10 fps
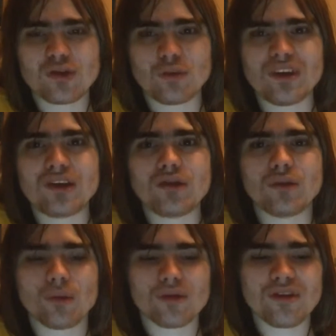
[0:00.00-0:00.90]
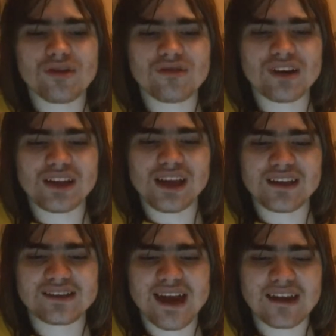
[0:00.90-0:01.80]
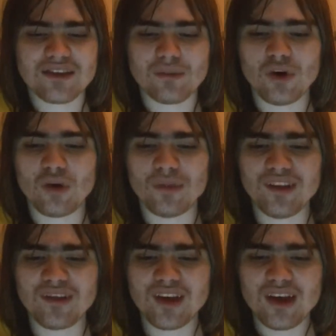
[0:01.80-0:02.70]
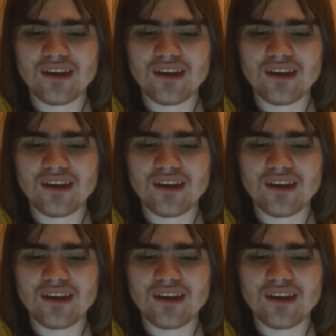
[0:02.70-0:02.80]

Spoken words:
the Wii U or the 3DS at the moment.